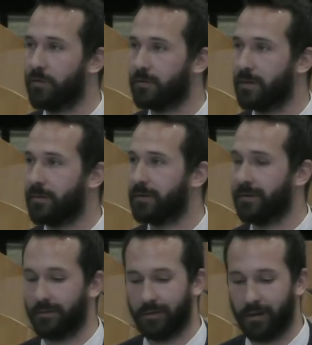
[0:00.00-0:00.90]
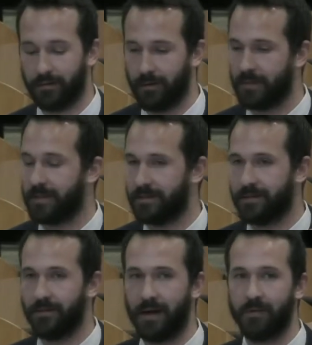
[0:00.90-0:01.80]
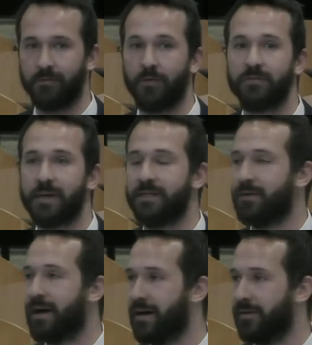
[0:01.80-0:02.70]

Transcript: You're typically, mm-hmm. Limited to how much roof space you have.